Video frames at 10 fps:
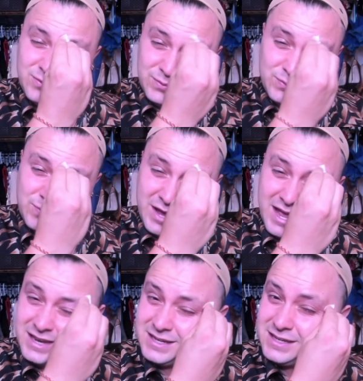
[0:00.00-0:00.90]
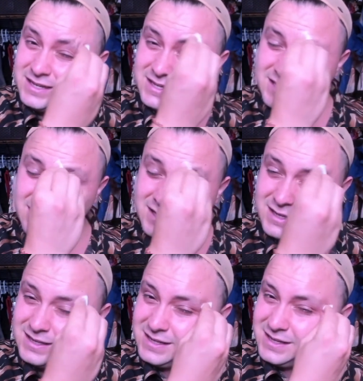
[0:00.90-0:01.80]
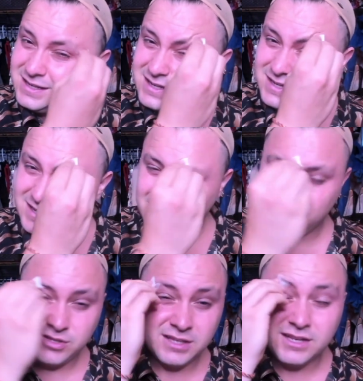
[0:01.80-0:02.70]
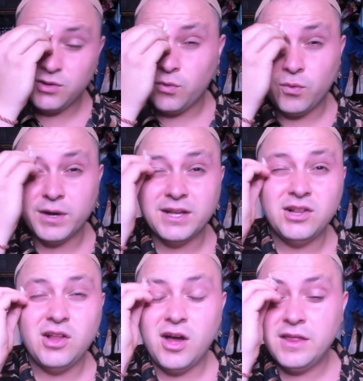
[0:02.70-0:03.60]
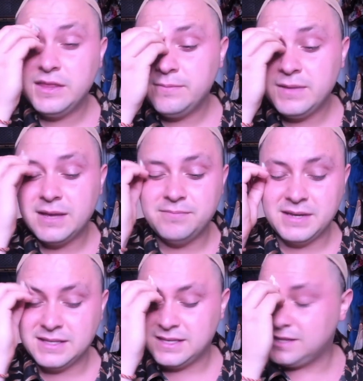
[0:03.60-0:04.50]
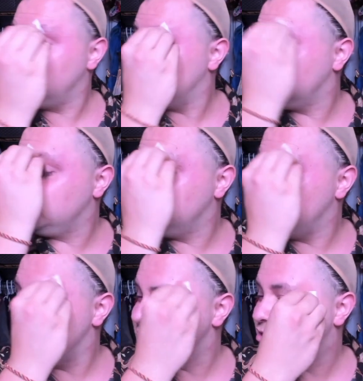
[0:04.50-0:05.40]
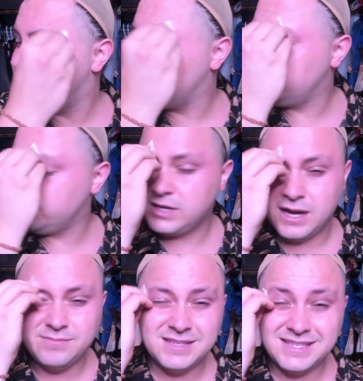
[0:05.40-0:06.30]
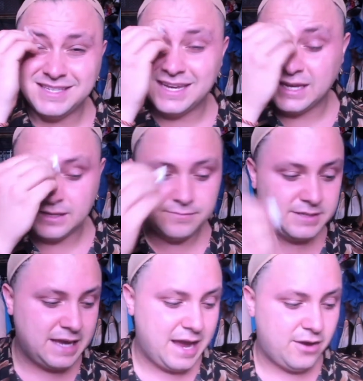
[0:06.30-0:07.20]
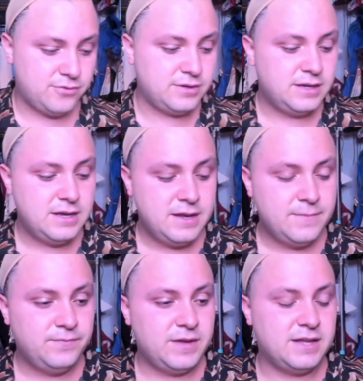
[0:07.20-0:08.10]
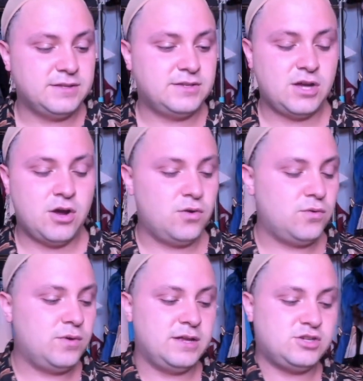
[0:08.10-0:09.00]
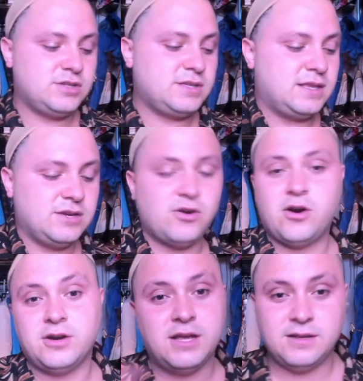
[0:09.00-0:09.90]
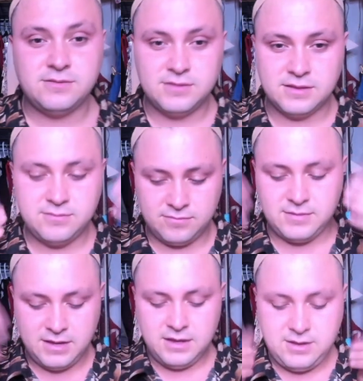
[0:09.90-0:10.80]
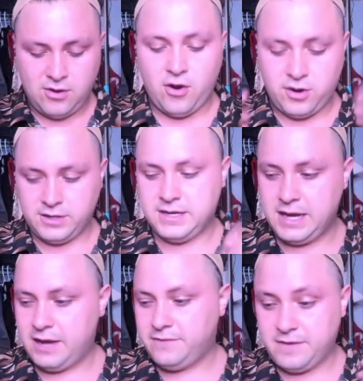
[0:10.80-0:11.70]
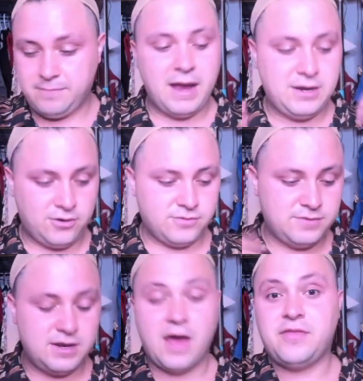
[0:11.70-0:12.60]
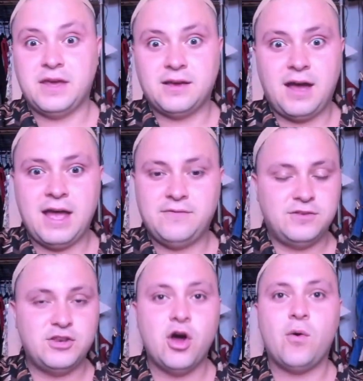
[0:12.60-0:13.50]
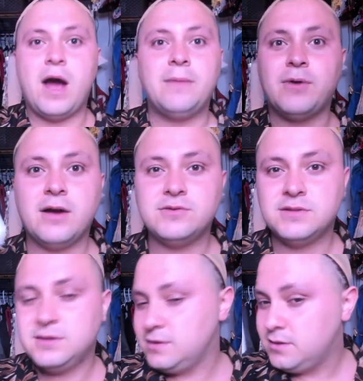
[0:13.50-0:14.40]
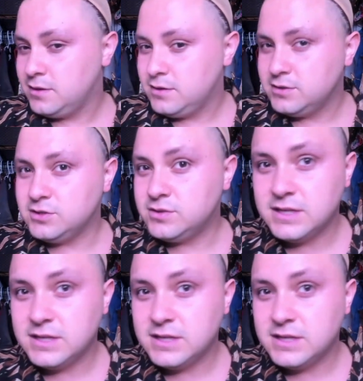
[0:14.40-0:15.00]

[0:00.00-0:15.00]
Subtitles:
when there's a little oil on them, it means that the glue has the harder time sticking them down. And so it's just like they're already hard enough, and mine are nothing. I have no eyebrows. Do you see